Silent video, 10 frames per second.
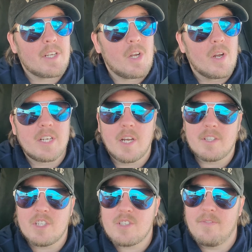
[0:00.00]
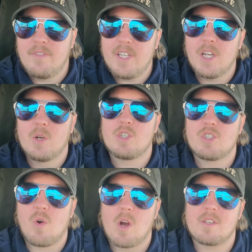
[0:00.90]
gonna go ahead and cut this video
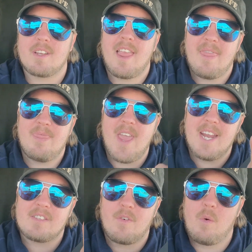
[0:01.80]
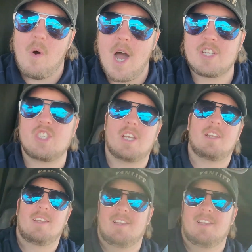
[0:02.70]
short. Thanks for watching,